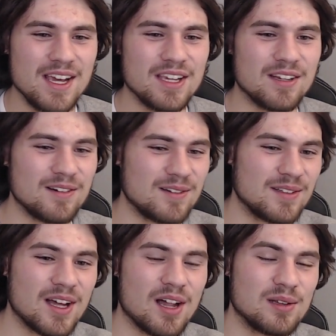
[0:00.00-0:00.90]
you
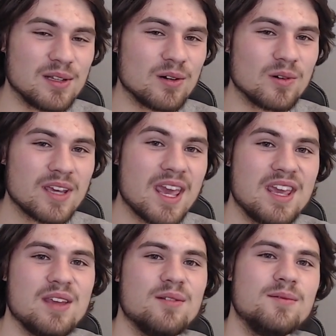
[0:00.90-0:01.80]
know, a little
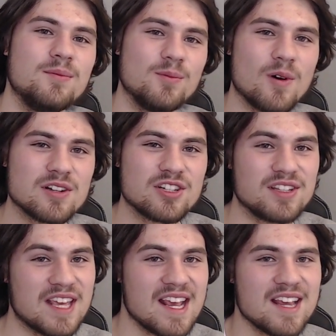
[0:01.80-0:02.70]
kid
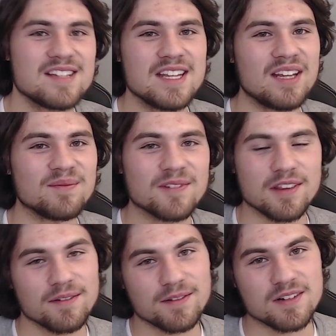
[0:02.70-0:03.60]
watching the A-Team for
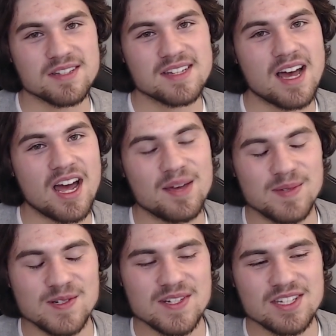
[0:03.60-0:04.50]
the first
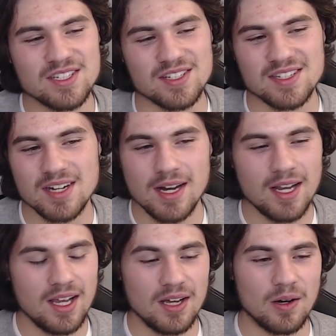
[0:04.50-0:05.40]
time. It was just,
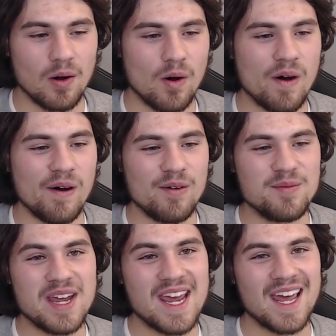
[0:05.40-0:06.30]
oh
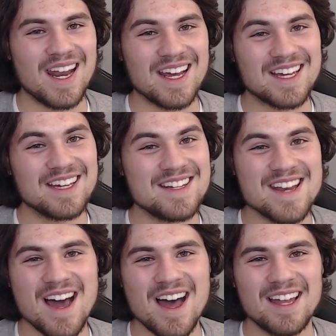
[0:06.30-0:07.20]
man, I could
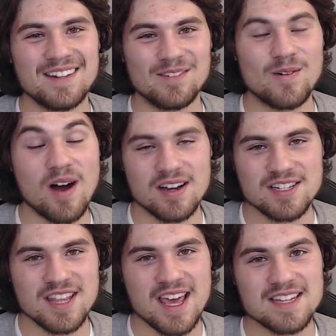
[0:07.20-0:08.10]
not
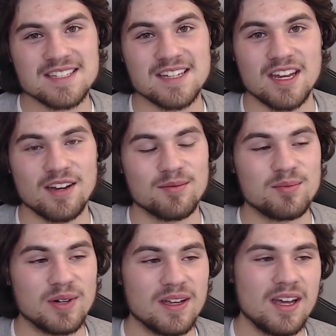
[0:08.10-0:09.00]
watch that scene.
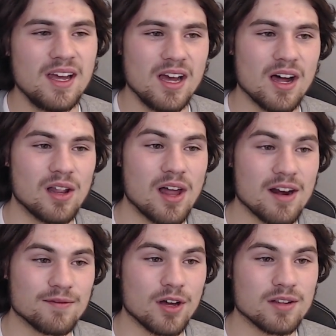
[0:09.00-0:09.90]
But a
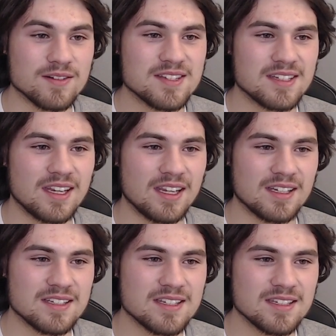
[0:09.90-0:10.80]
lot of other
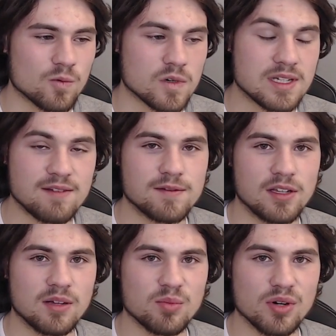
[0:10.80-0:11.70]
scenes were
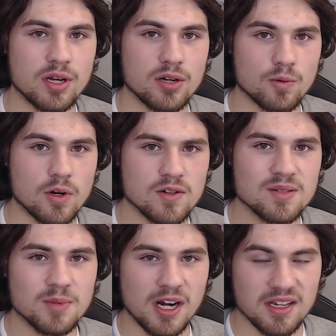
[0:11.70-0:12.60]
definitely pretty
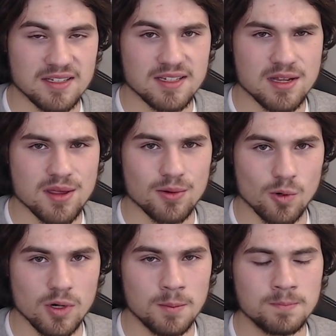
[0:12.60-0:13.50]
gross, but I could sit
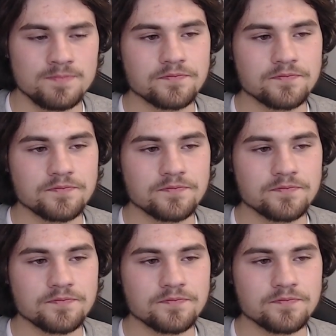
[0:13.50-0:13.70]
through them.